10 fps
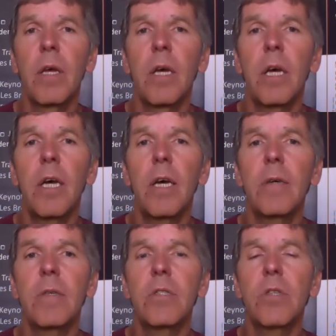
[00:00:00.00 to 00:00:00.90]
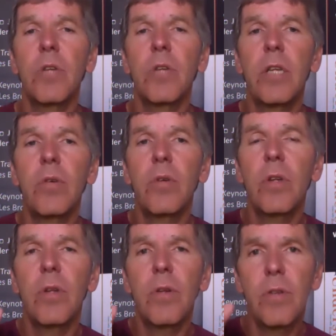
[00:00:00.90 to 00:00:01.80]
So then
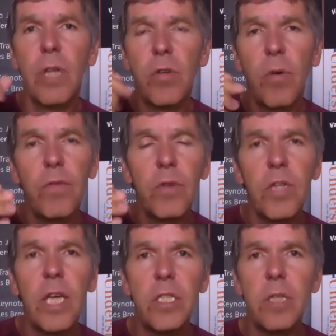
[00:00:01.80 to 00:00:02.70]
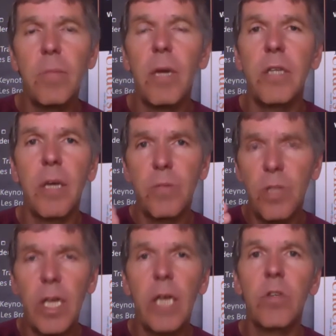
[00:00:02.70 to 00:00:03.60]
that confrontation might come
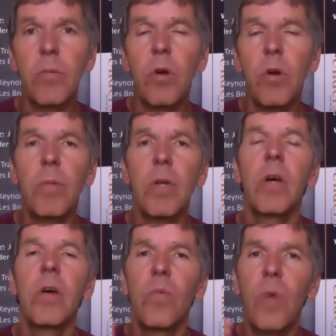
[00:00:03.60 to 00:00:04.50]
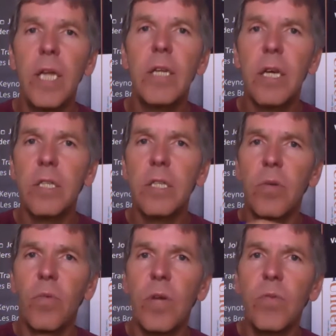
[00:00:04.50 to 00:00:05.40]
today or tomorrow. But when it does,
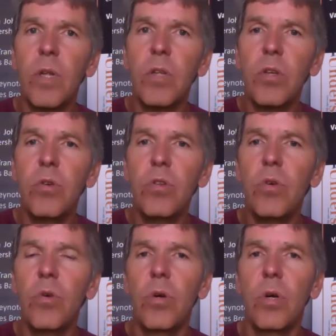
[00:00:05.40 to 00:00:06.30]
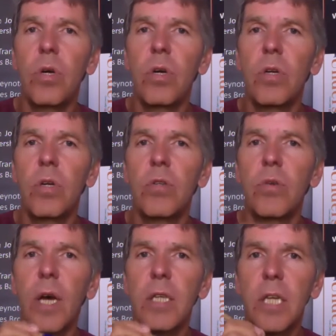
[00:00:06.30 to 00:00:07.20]
what will you do
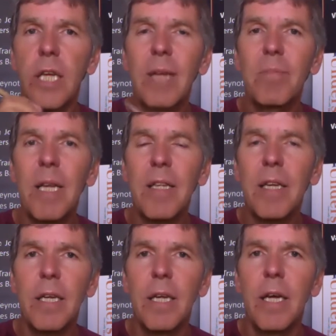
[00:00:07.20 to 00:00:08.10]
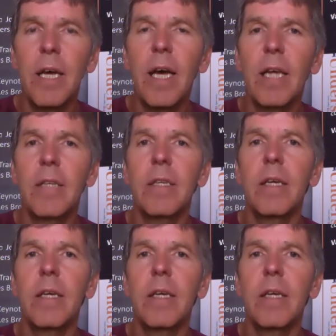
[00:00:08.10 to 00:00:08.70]
to actually get better at